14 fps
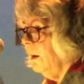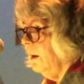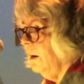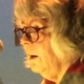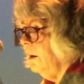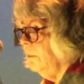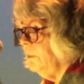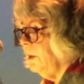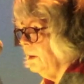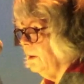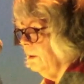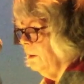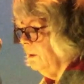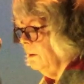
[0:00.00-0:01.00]
I'm
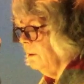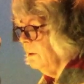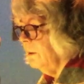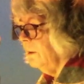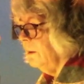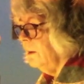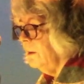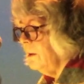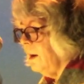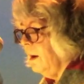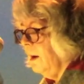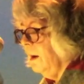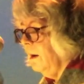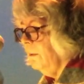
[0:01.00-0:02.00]
here,
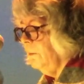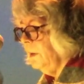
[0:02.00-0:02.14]
I'm